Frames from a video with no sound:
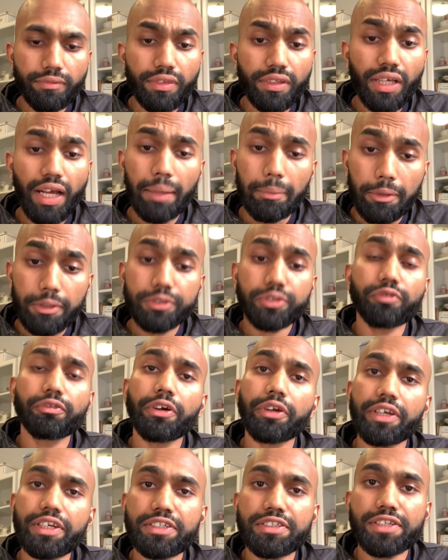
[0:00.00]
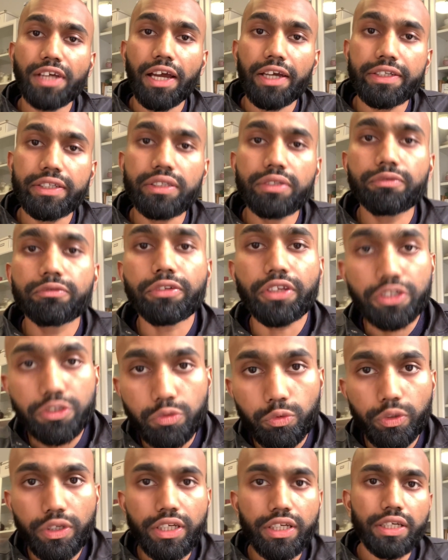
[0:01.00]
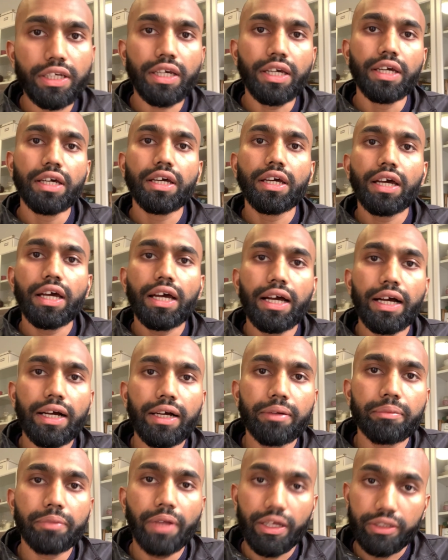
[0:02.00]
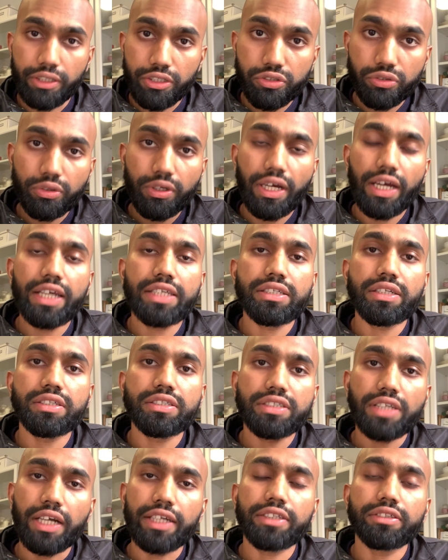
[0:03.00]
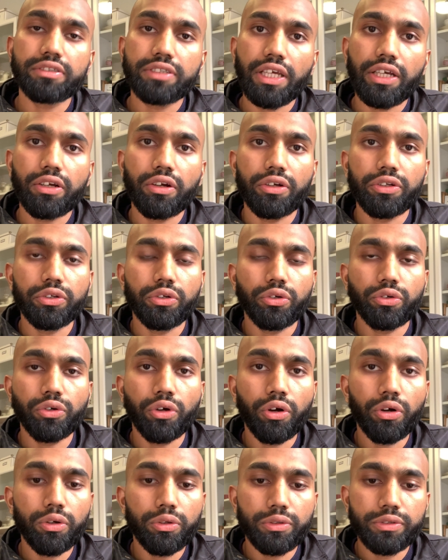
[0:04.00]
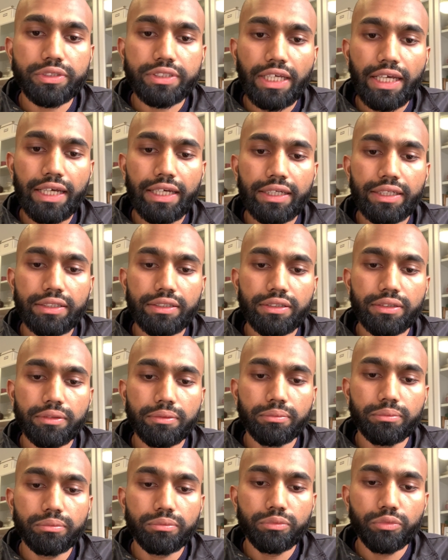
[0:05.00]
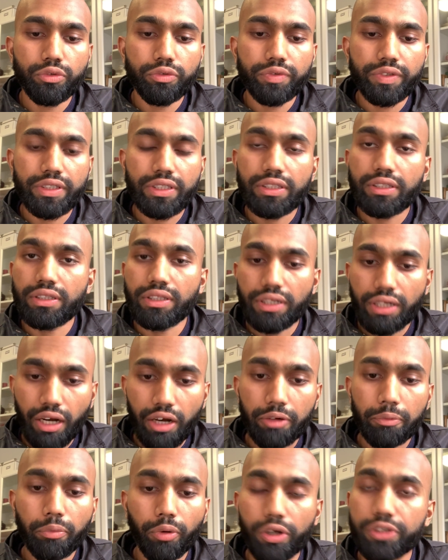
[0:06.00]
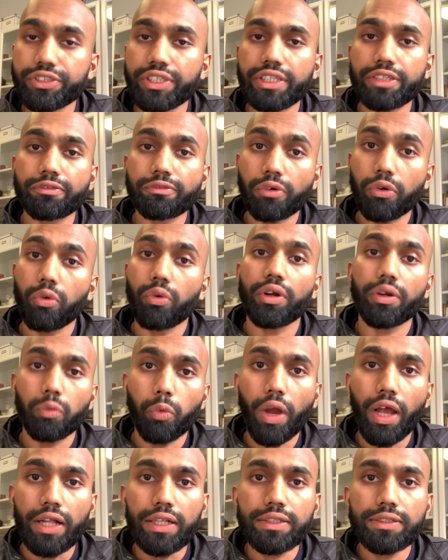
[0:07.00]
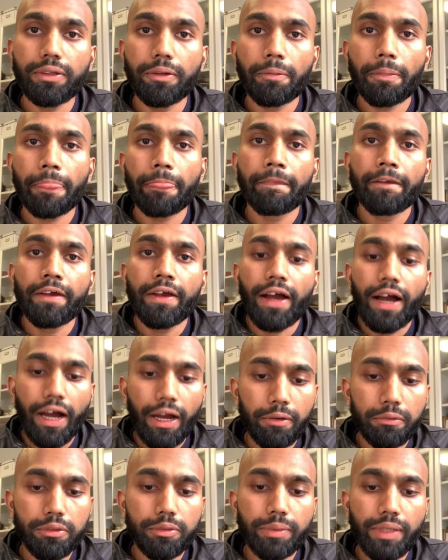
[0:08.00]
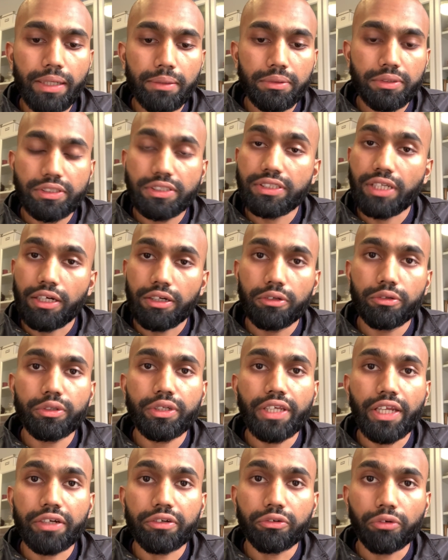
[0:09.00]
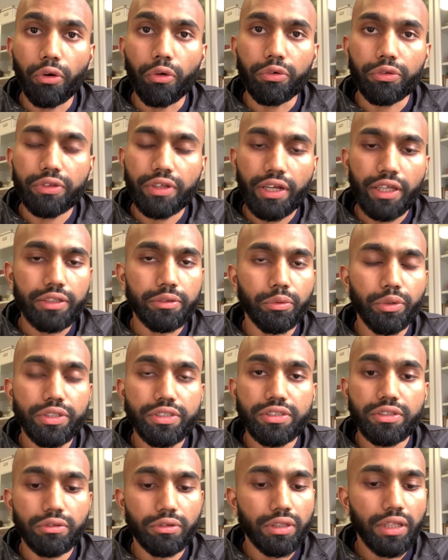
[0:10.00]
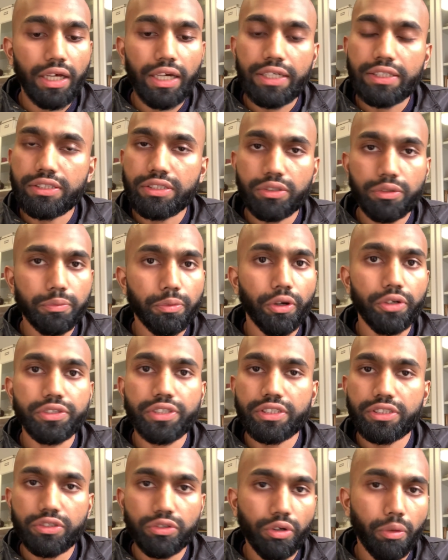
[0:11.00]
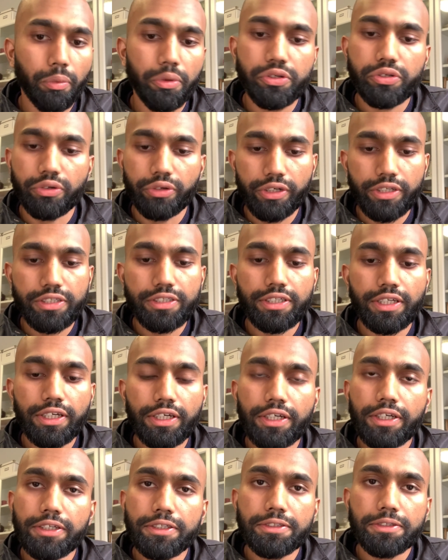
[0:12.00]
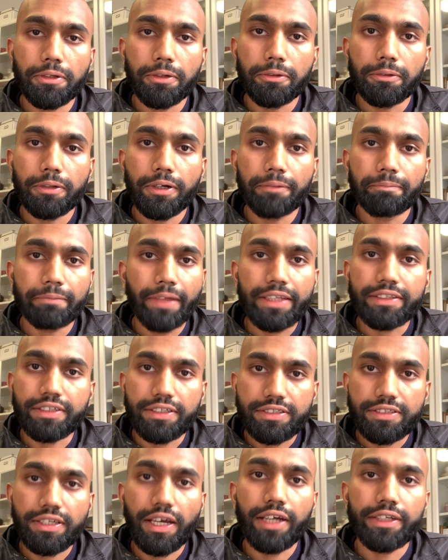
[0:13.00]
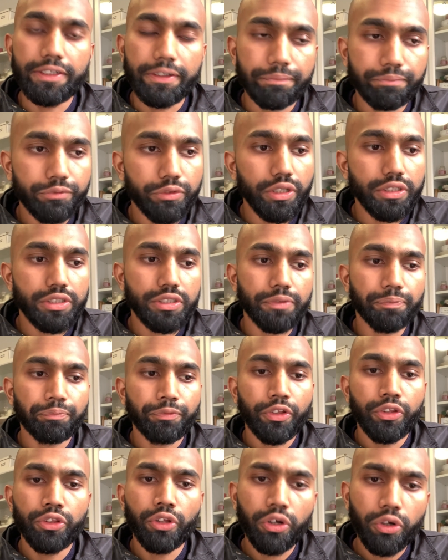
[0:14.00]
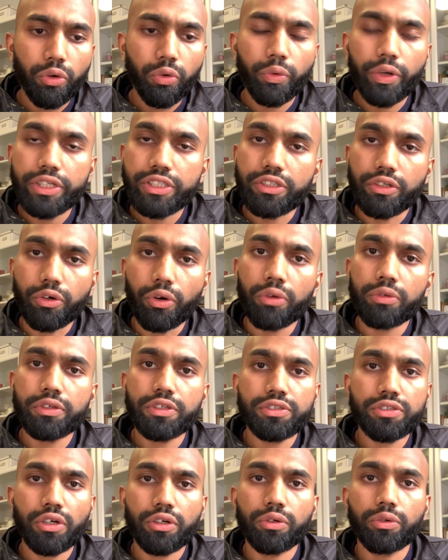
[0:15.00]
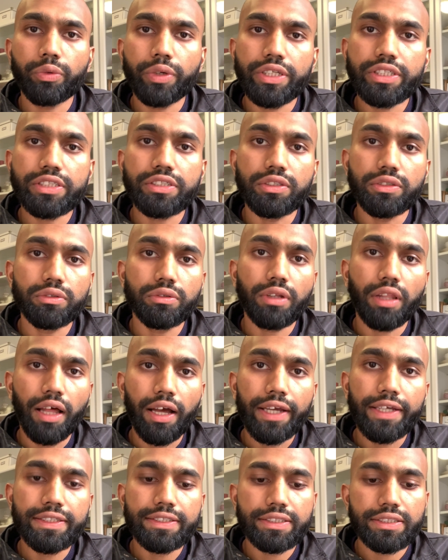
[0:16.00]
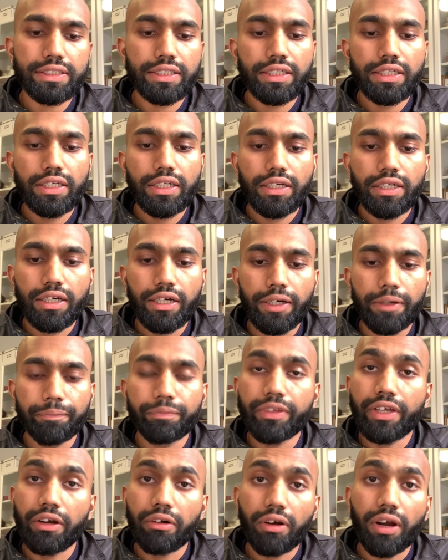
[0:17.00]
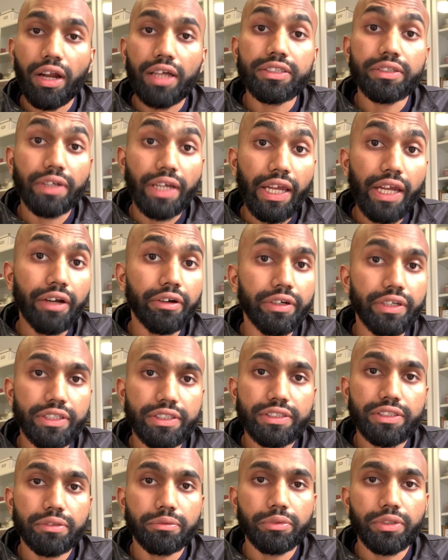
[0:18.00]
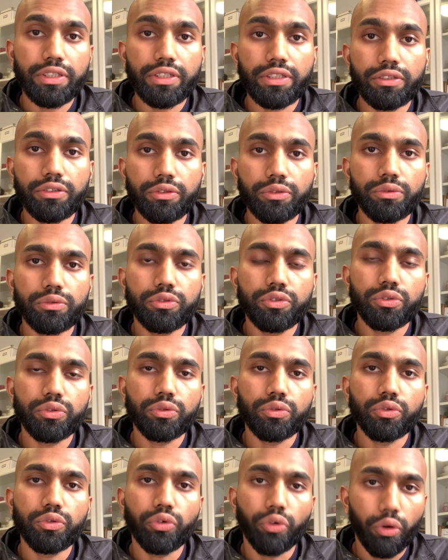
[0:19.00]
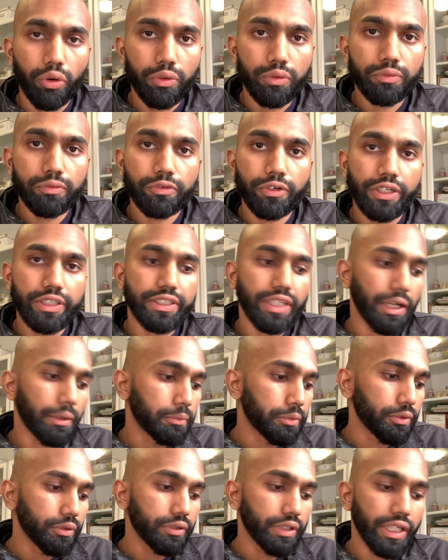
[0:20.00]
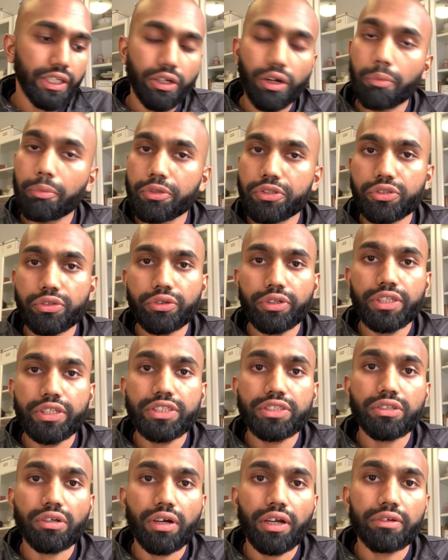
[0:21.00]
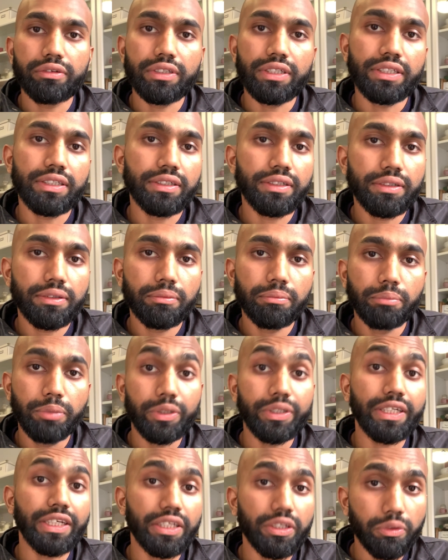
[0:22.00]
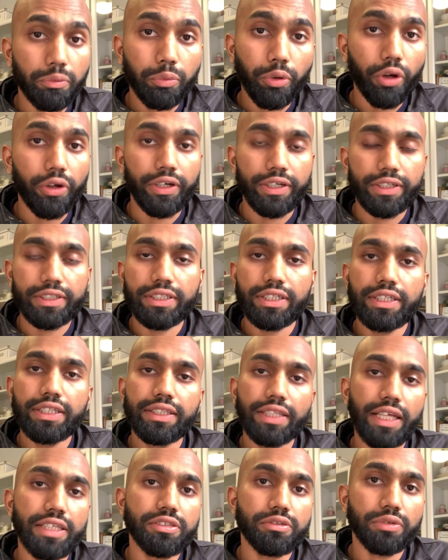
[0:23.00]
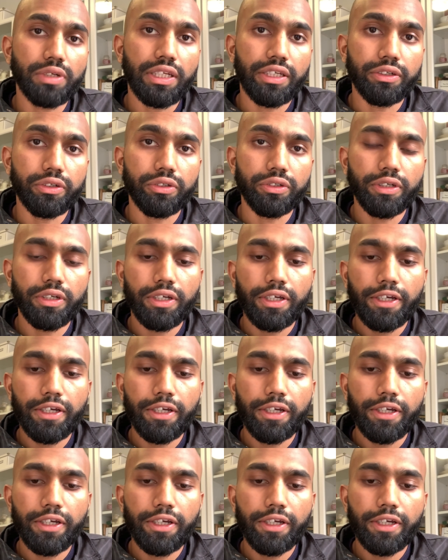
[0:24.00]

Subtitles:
I'm also very excited this week, now that you guys are starting to take on your roles and moving the current project forward well, I will be able to start looking at growth. In other words, new clients, new projects, new opportunities. So that's exciting. So it's not always, growth is not always new clients. There are other areas that we can do to grow. For example, getting opportunities surrounding building a new product. That's really good.